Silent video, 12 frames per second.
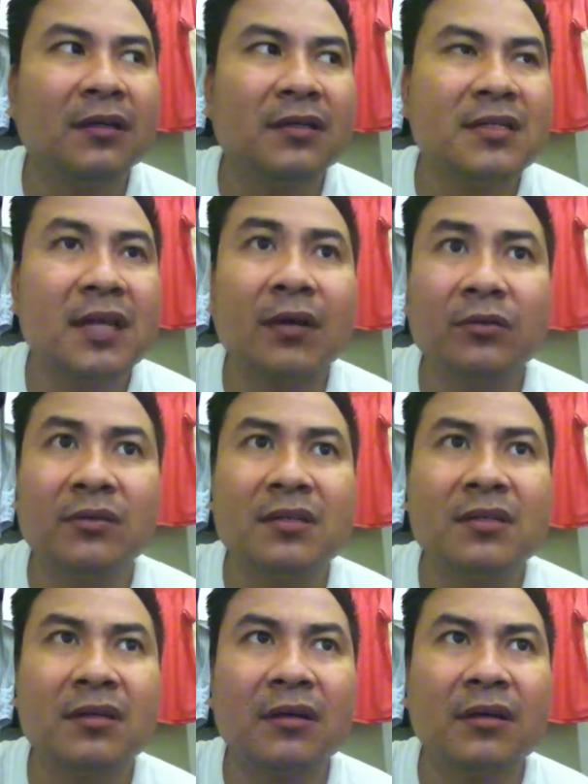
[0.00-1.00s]

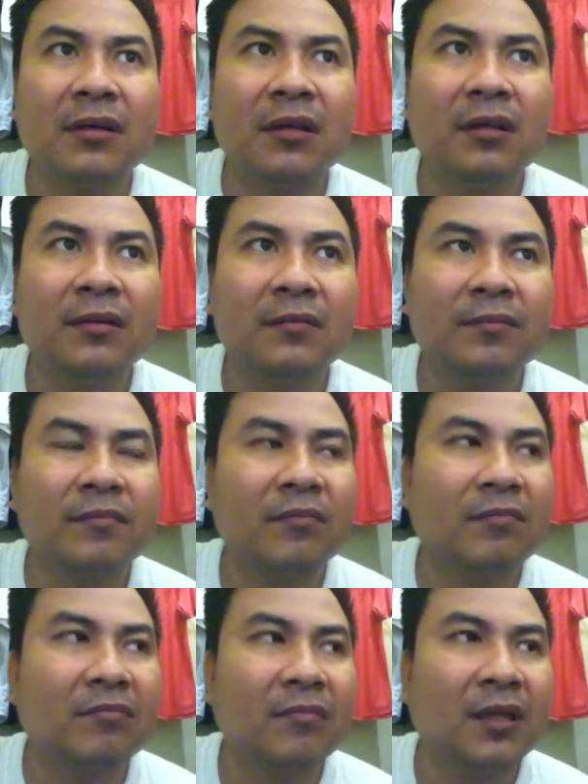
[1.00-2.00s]
sounds
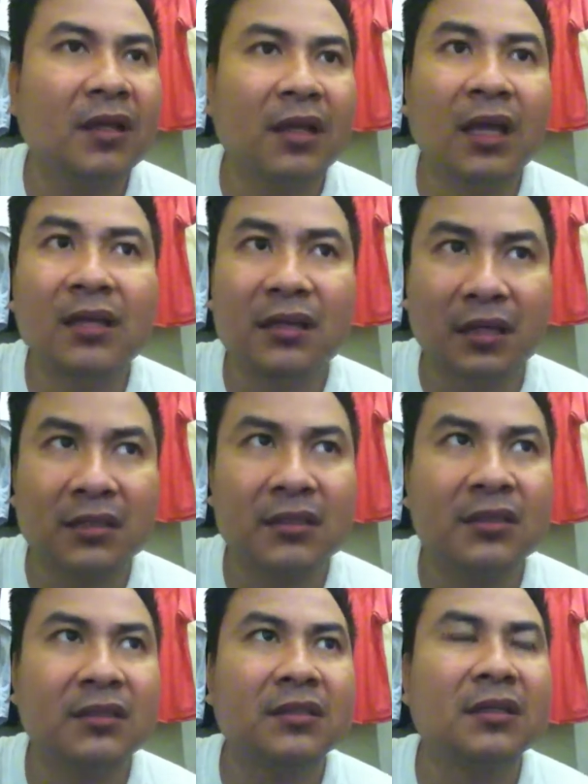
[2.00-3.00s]
in
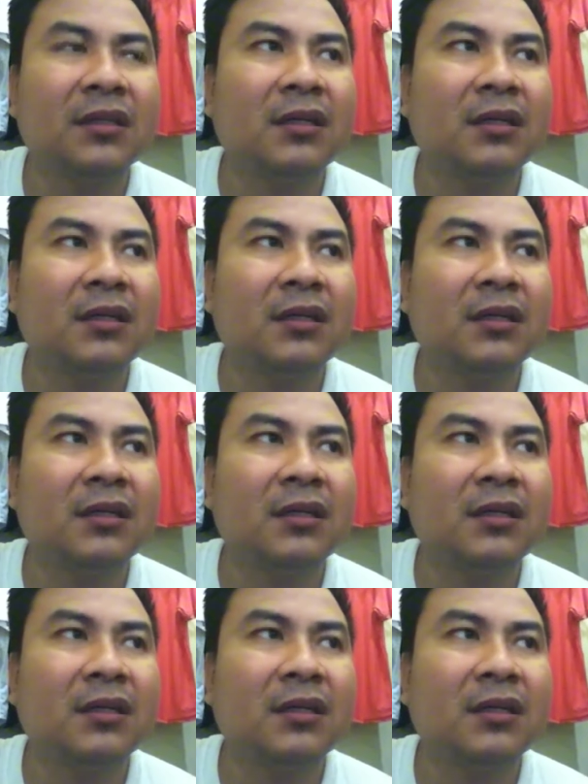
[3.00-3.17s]
English,